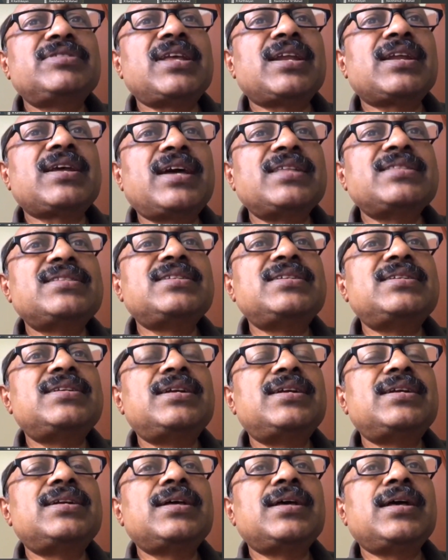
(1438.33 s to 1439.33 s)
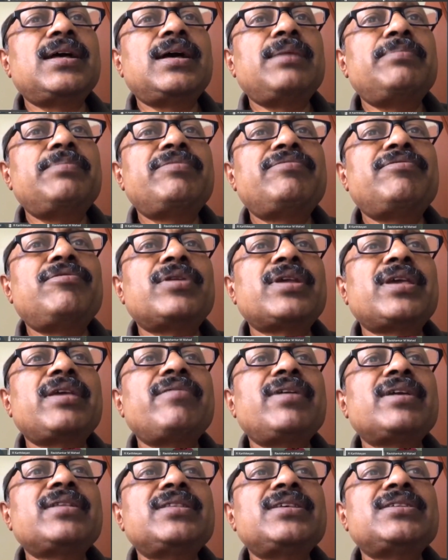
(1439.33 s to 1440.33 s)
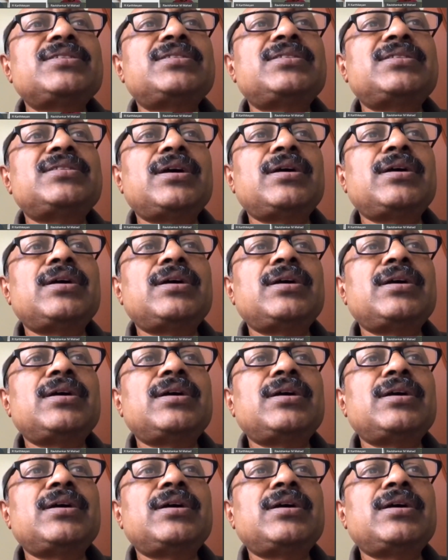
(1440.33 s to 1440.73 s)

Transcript: are considered before giving this